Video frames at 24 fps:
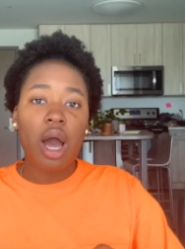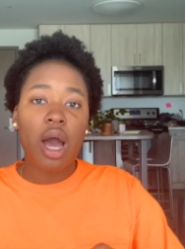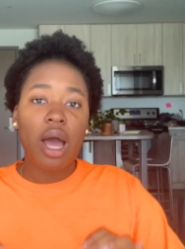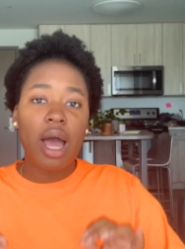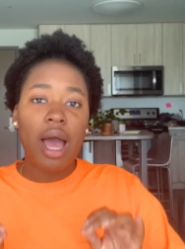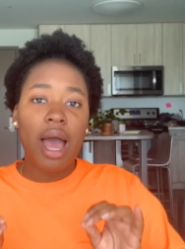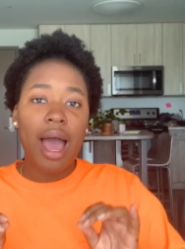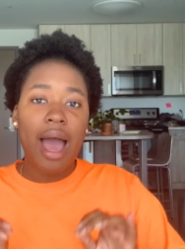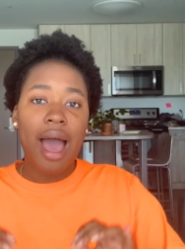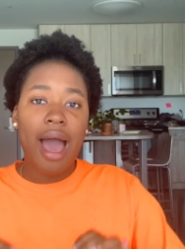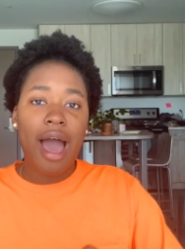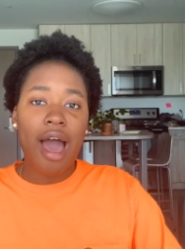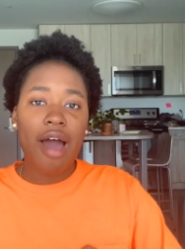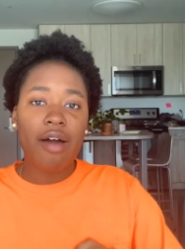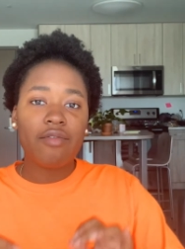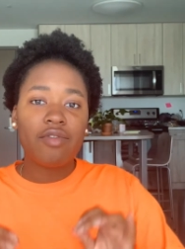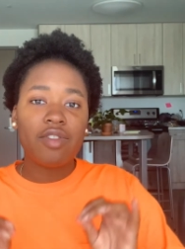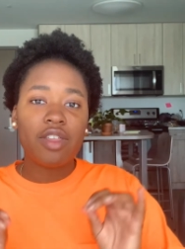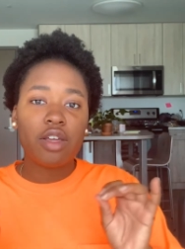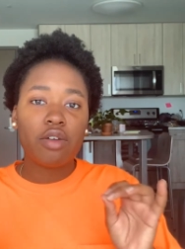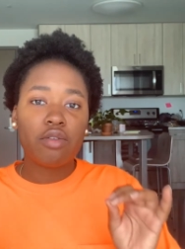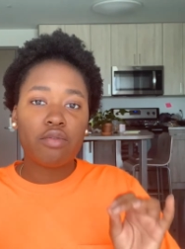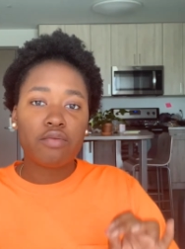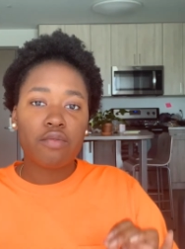have
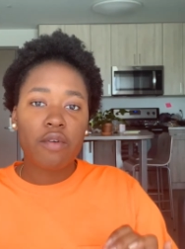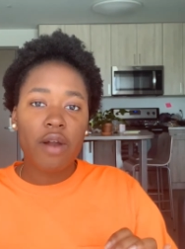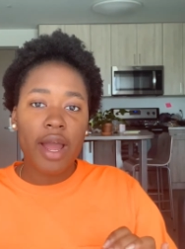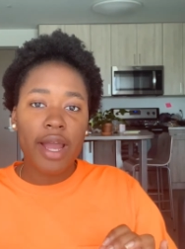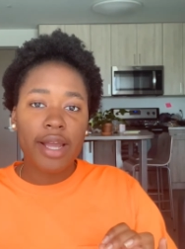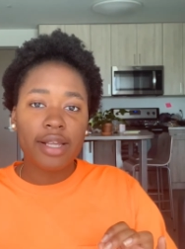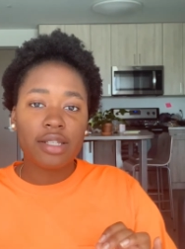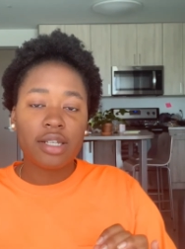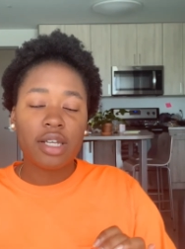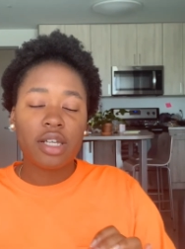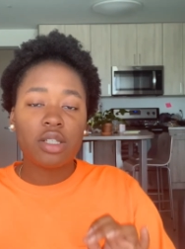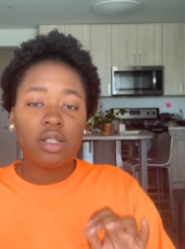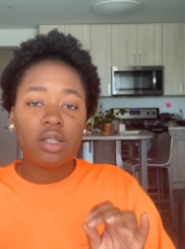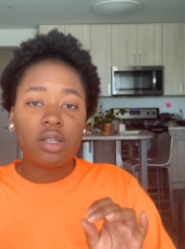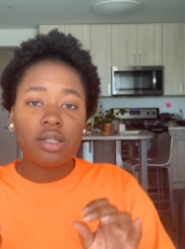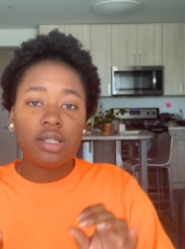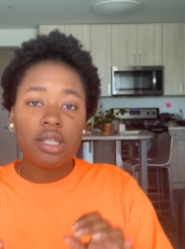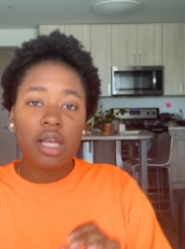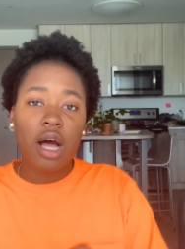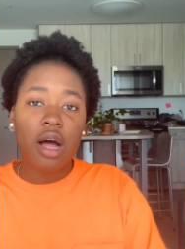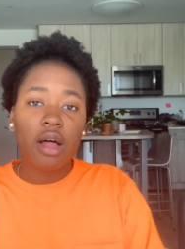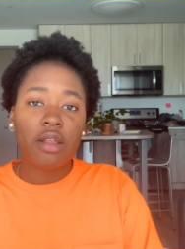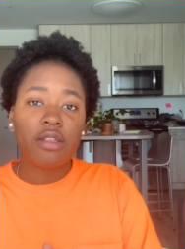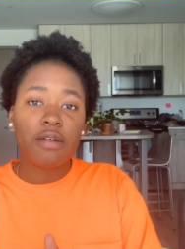the right to
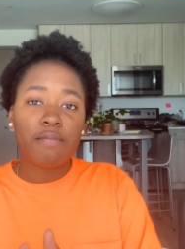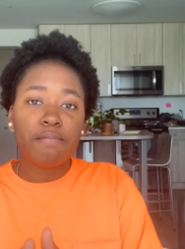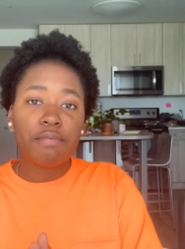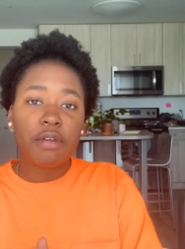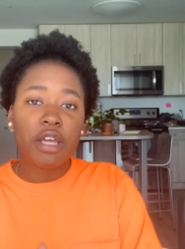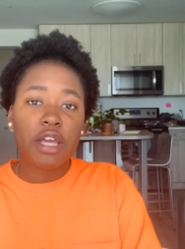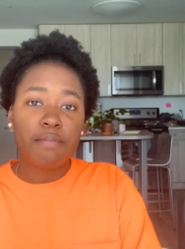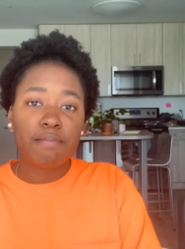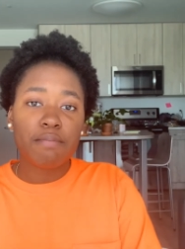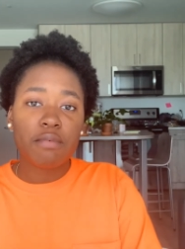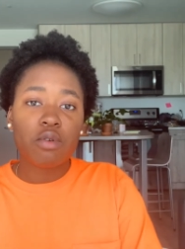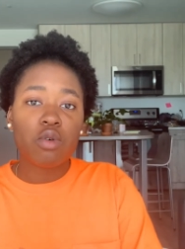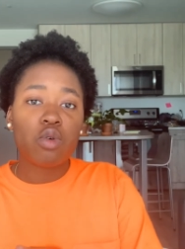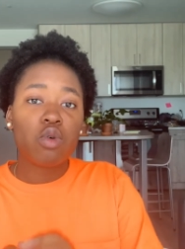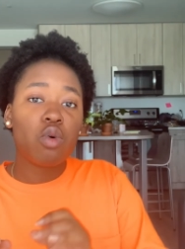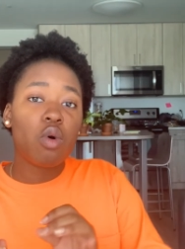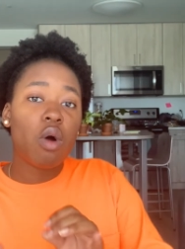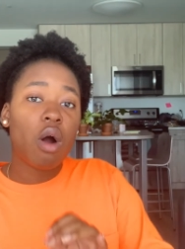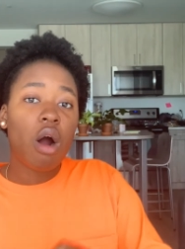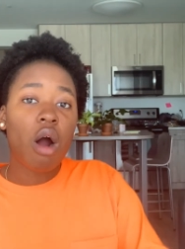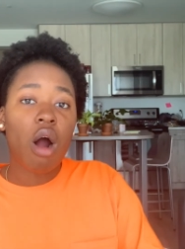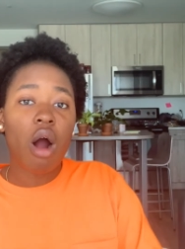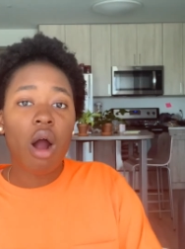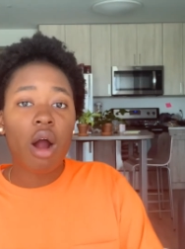tell the people who
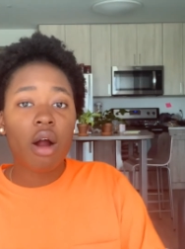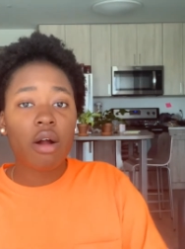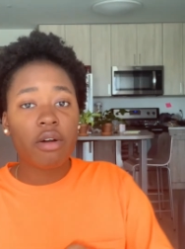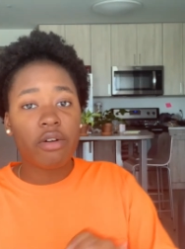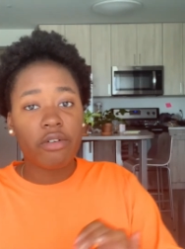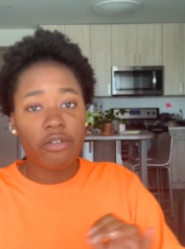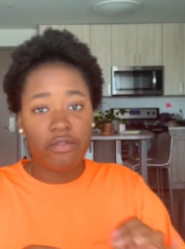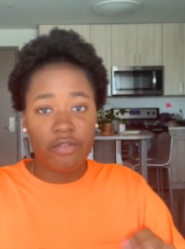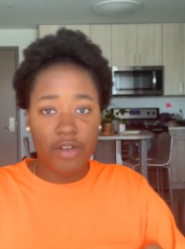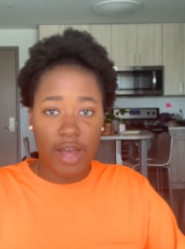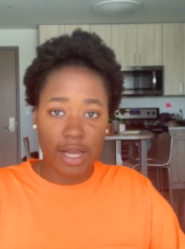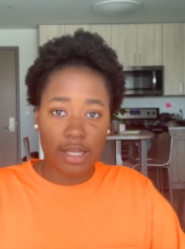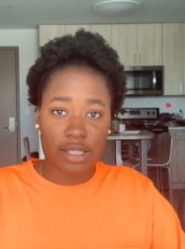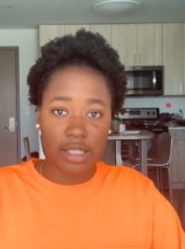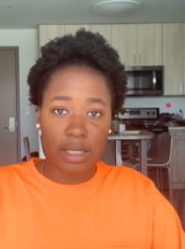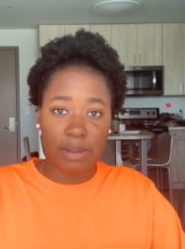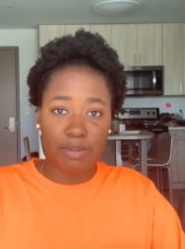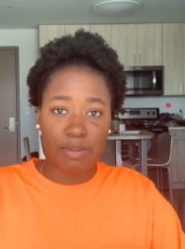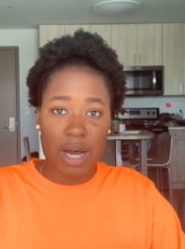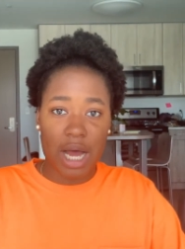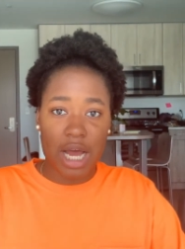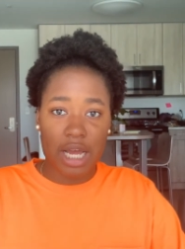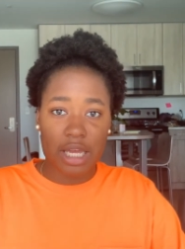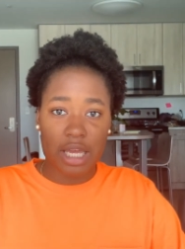are affected
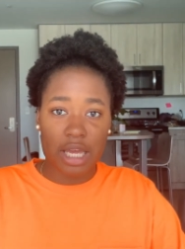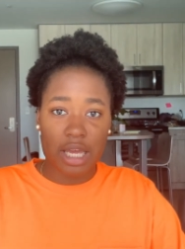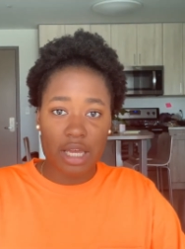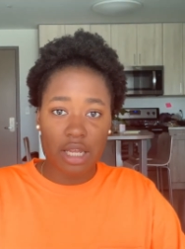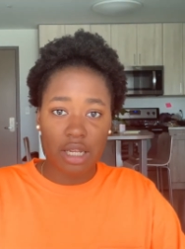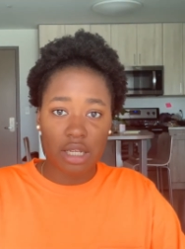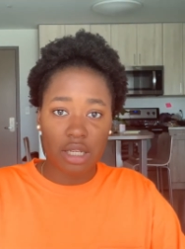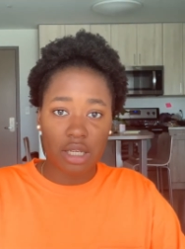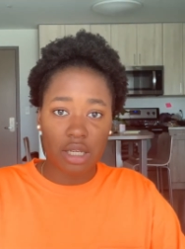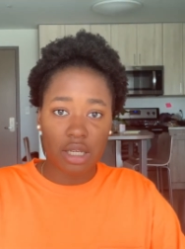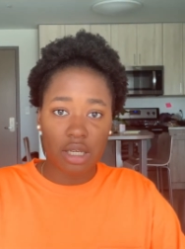by it